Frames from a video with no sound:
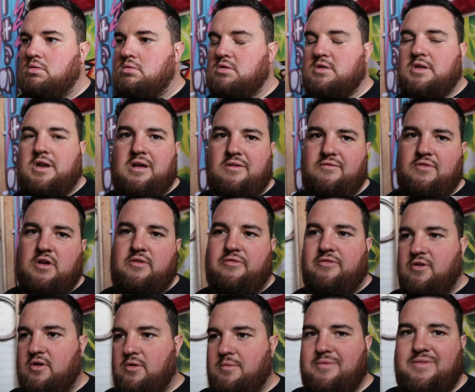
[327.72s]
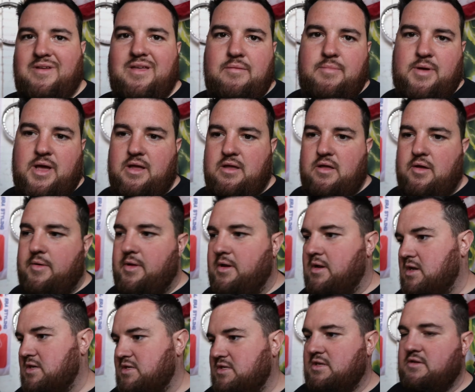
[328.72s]
So now I've got to fight with eBay
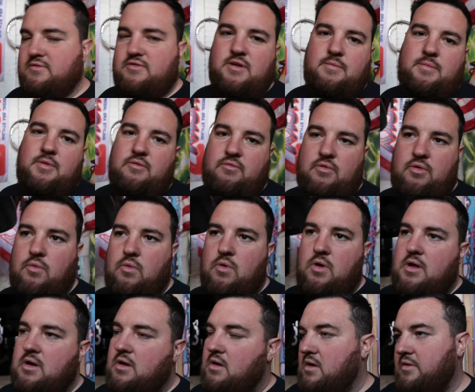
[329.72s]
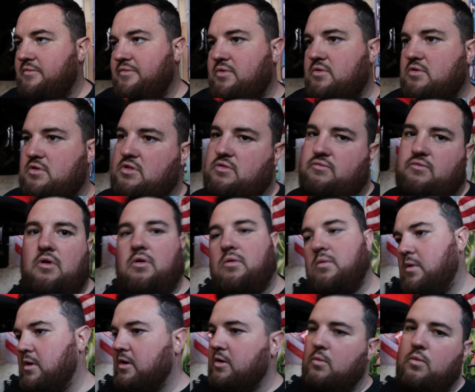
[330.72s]
going, listen, you've sent me the wrong one, I've ordered the wrong
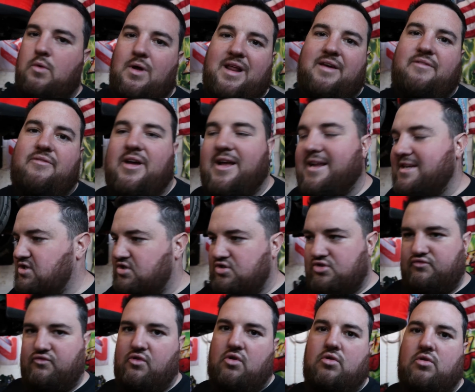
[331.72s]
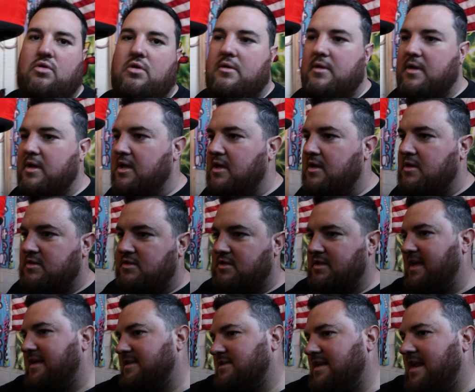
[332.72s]
one, whatever, it's just wrong. So
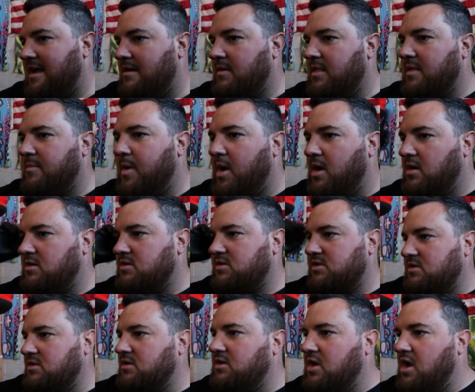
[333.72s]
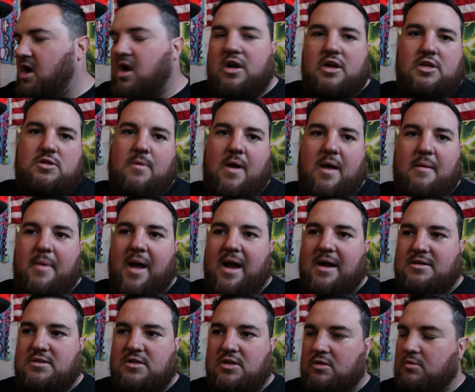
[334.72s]
that's now in the box, on its way
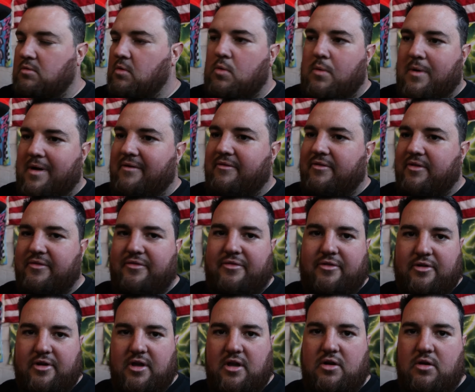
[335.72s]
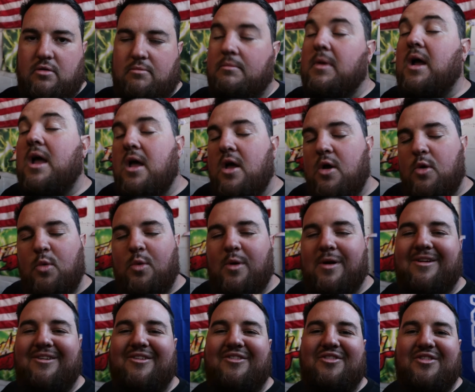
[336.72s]
back to wherever the fuck it come,
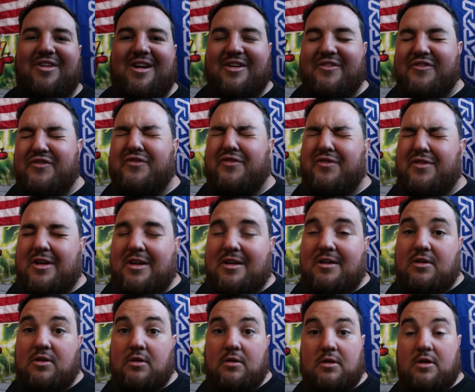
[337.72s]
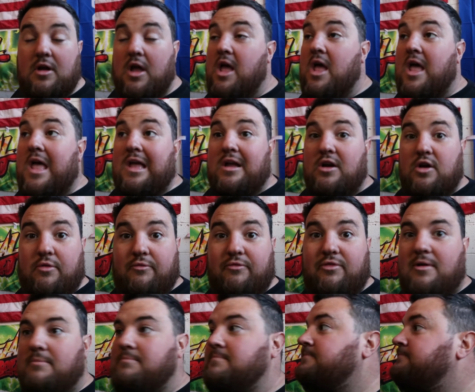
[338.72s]
wherever it come
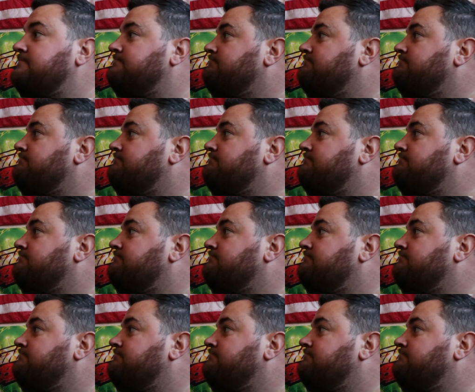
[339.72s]
from.